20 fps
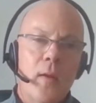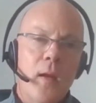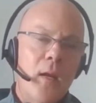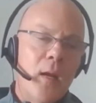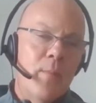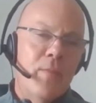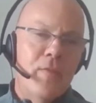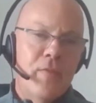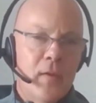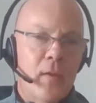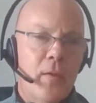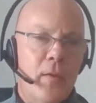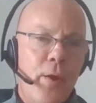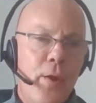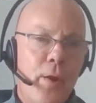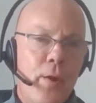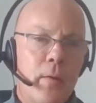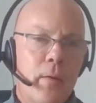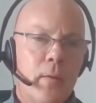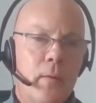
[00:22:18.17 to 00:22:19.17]
and I'm still
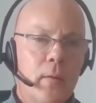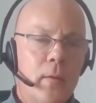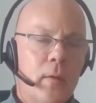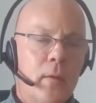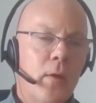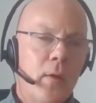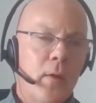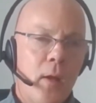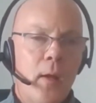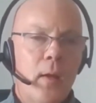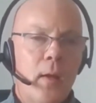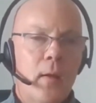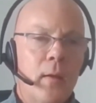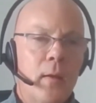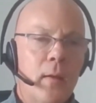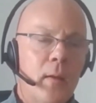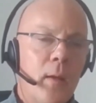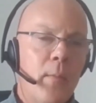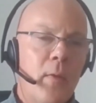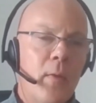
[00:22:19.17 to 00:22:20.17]
there. Okay,
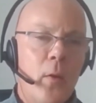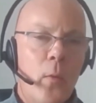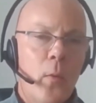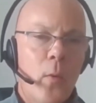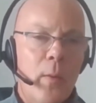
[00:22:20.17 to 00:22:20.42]
give me your